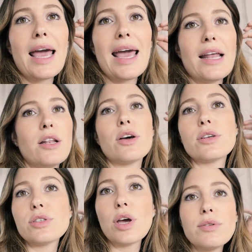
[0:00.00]
it
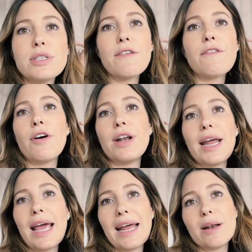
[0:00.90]
looks so
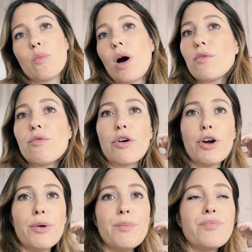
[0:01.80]
different in one
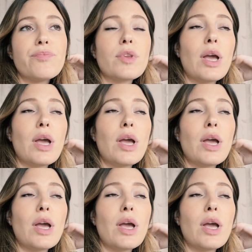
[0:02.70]
room.